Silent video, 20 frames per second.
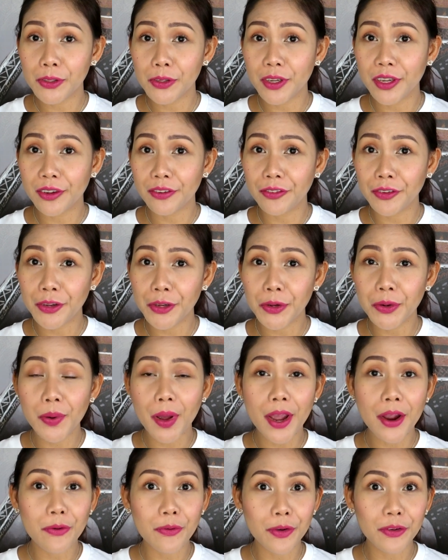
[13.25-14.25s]
to give you
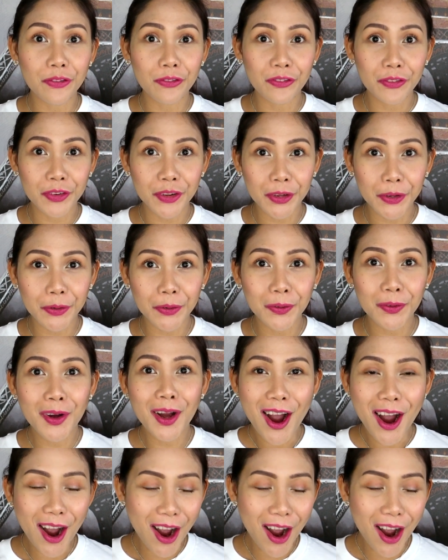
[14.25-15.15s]
a review